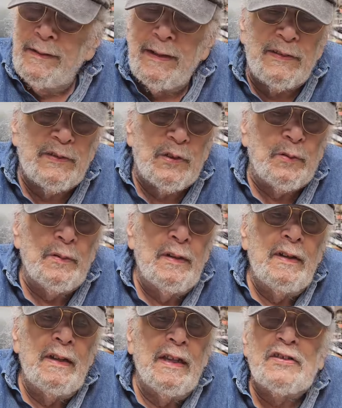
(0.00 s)
Not so.
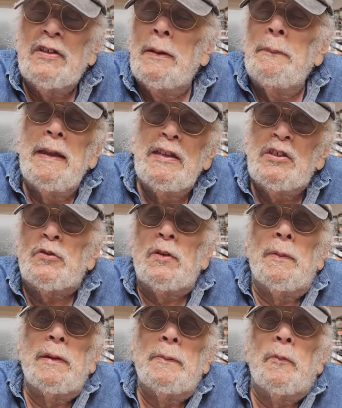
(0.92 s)
It's not
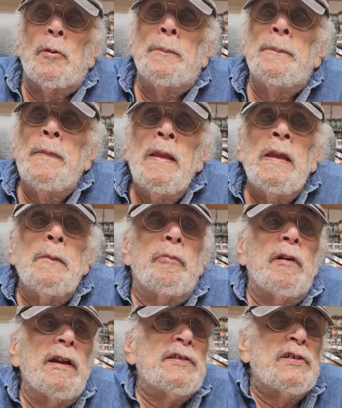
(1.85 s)
mainstream anymore.
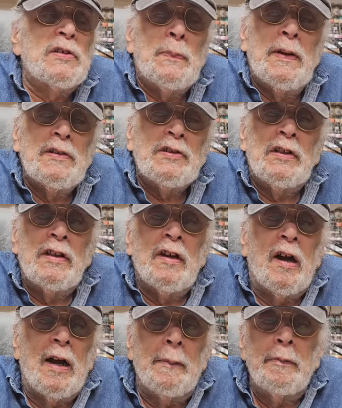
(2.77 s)
Brass is basically a
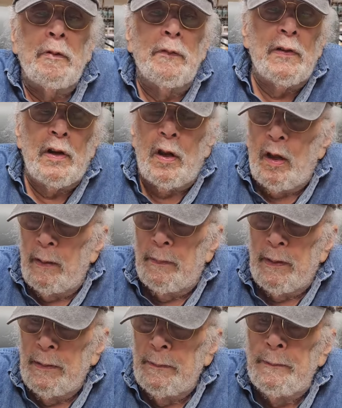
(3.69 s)
hobby within a
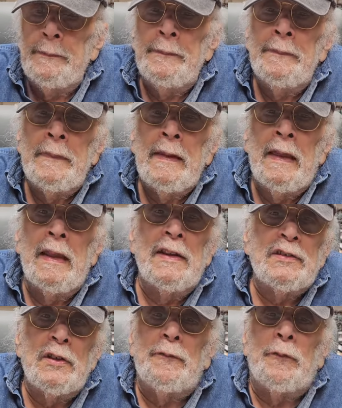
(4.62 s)
hobby, and
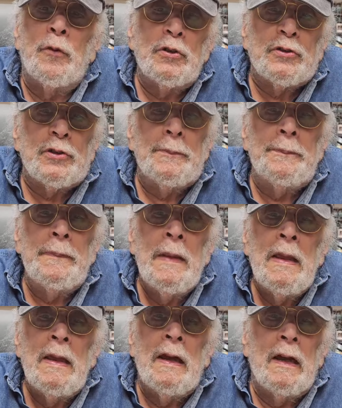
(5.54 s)
it's unfortunate.
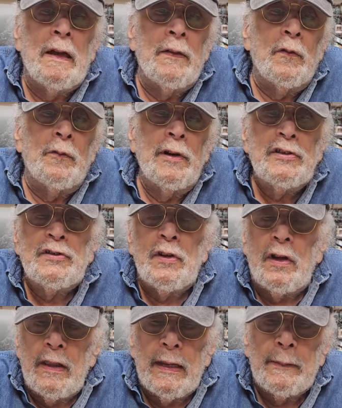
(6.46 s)
The reason
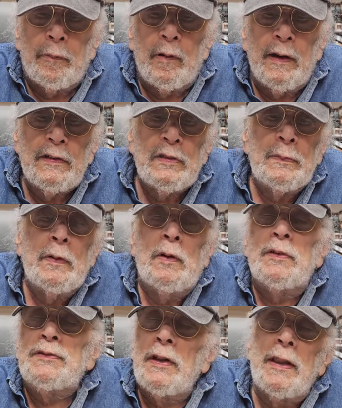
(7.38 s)
I like brass is
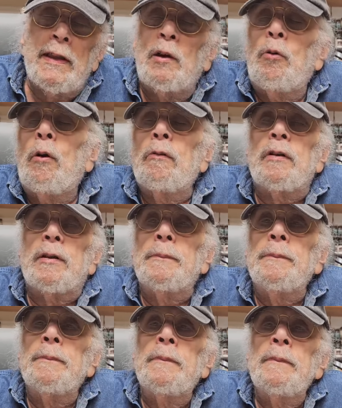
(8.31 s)
because I like quality.
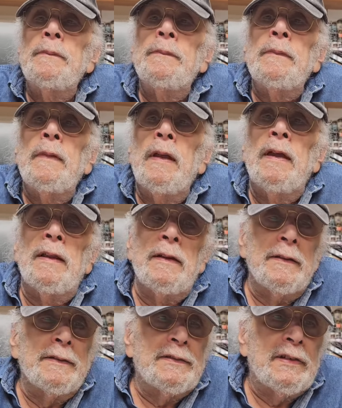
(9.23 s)
Right.
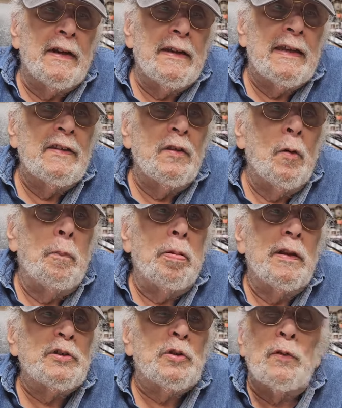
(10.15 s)
And I get no
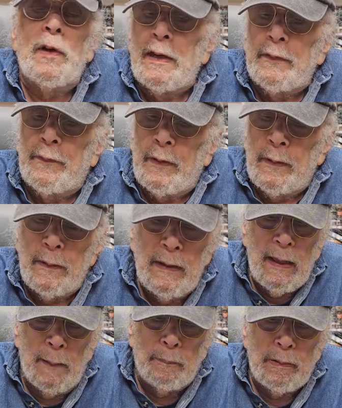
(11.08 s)
pleasure out of a
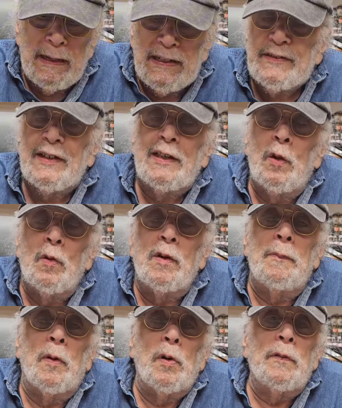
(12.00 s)
plastic
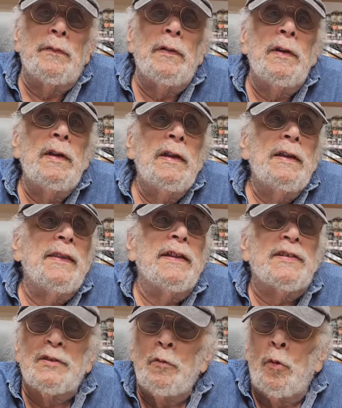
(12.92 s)
locomotive
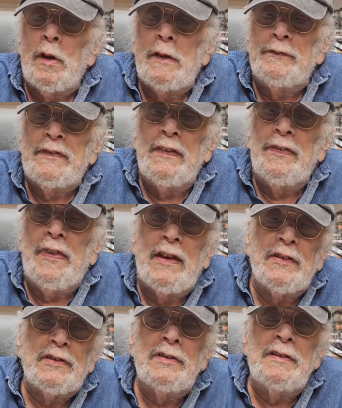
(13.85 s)
that's one of
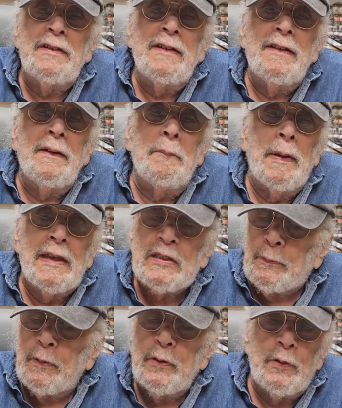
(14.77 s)
10,000
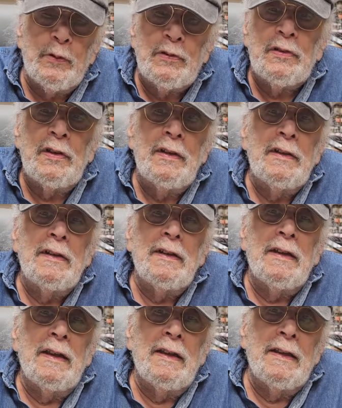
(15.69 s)
mass-produced
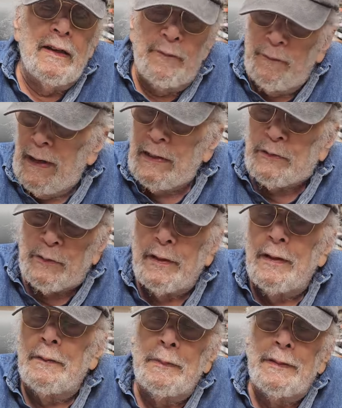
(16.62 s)
in a factory.
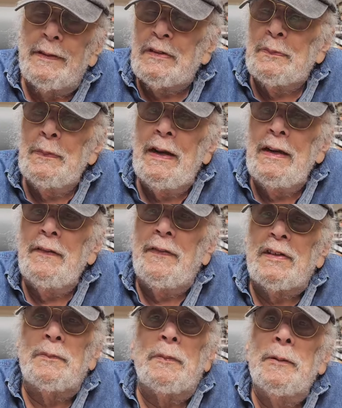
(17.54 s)
It doesn't mean
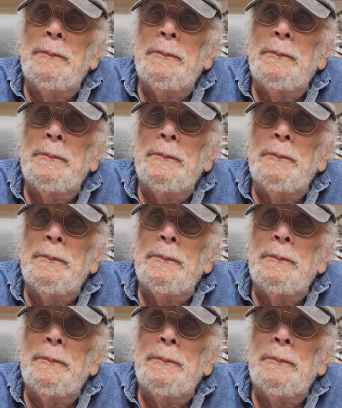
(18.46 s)
anything to me.